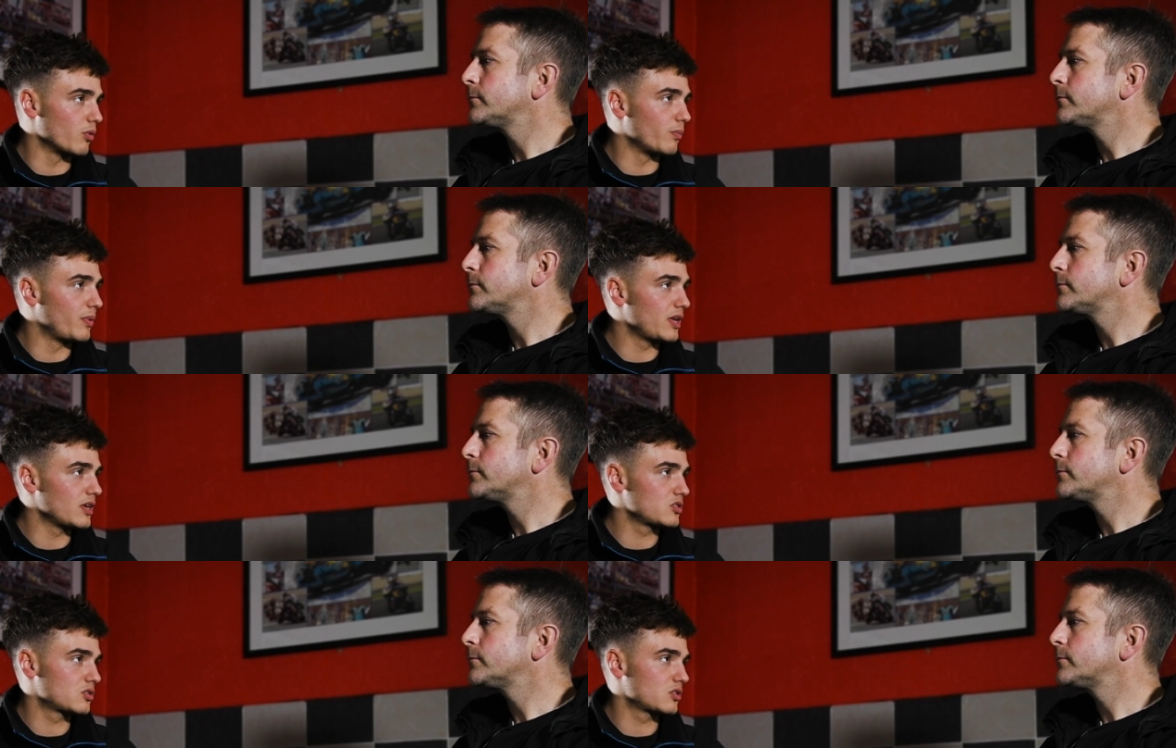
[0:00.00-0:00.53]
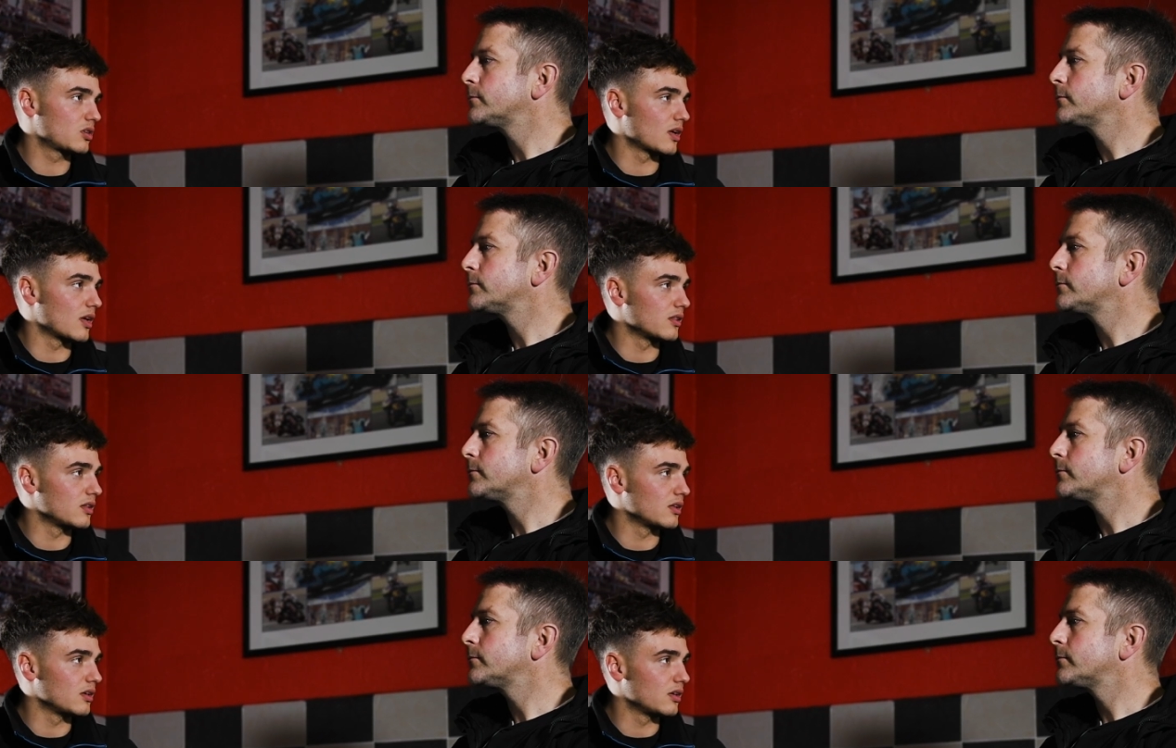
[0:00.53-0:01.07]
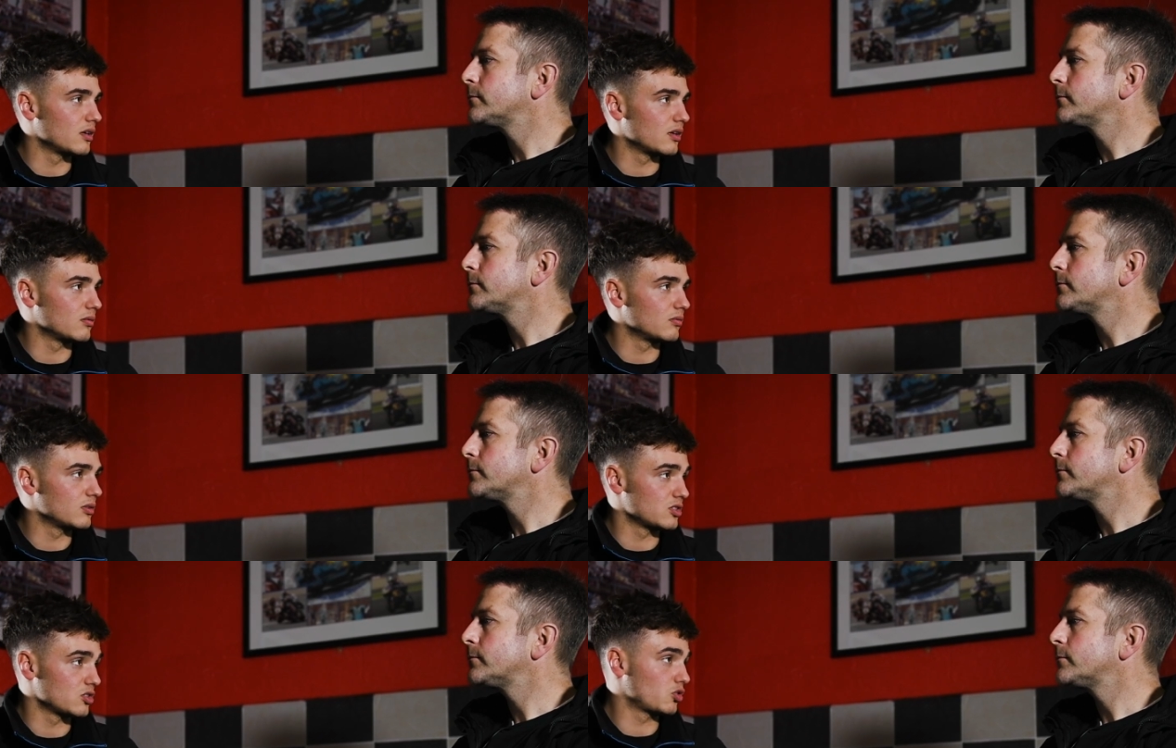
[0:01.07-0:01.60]
Speaker 1: who are based at
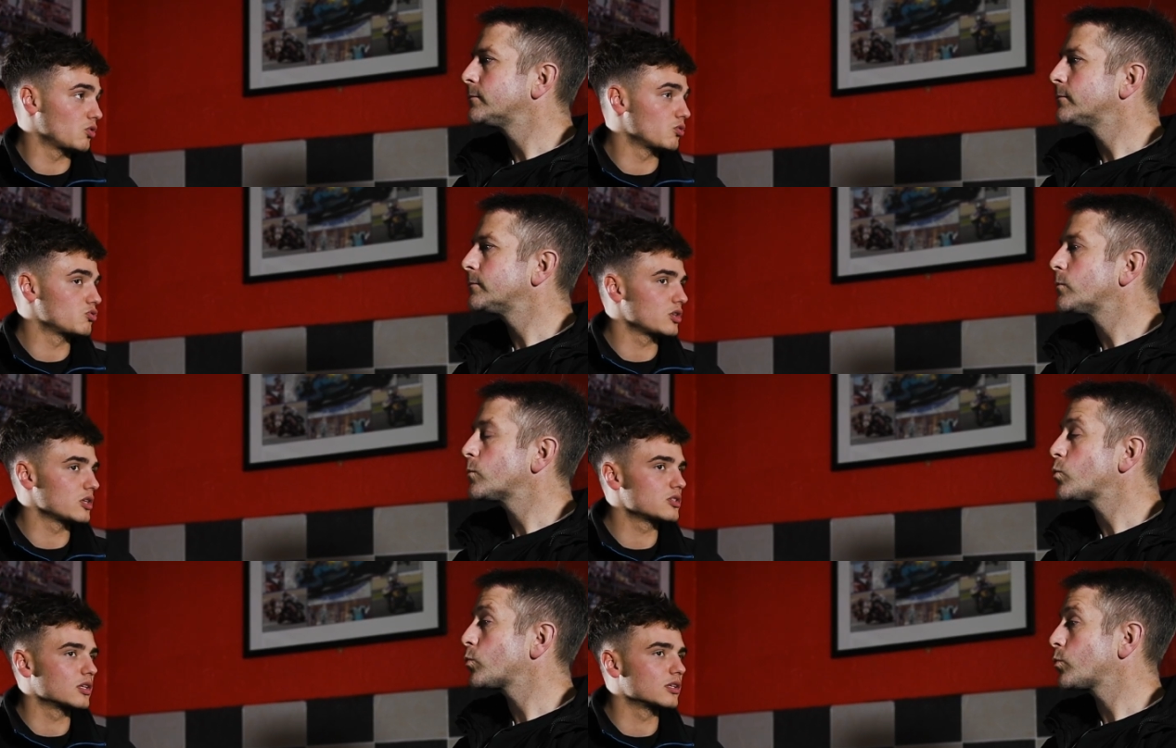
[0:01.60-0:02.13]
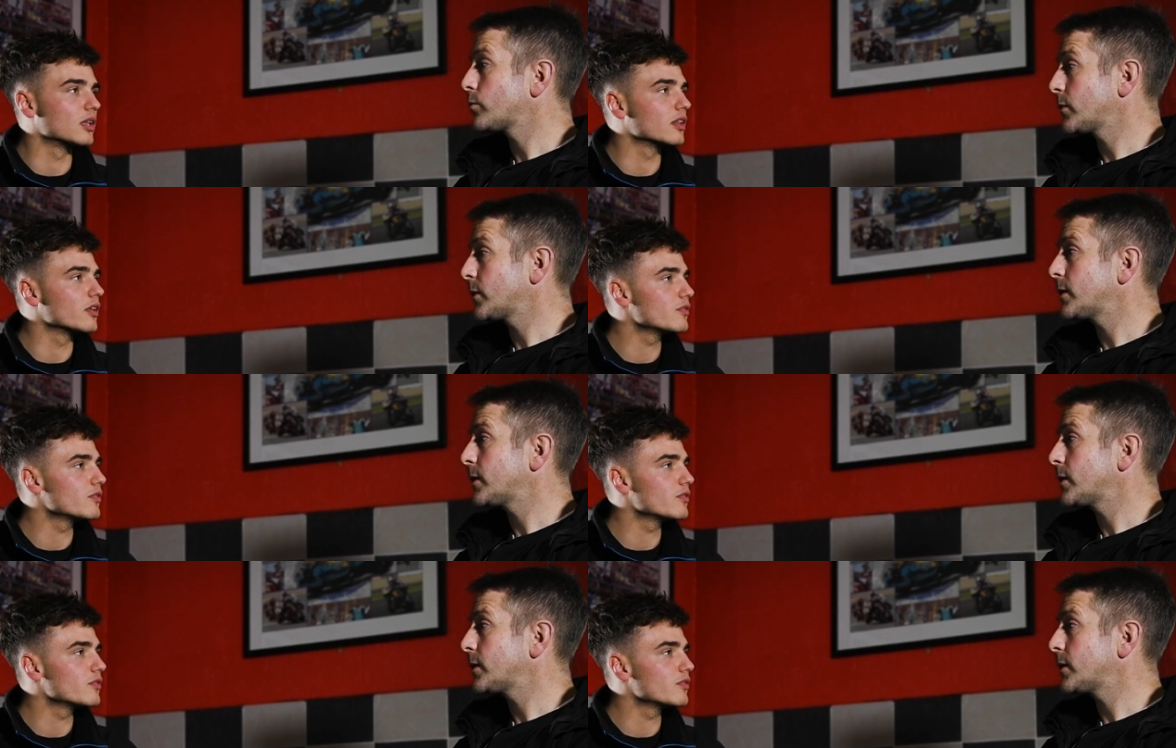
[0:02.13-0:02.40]
the Laser Tools Racing in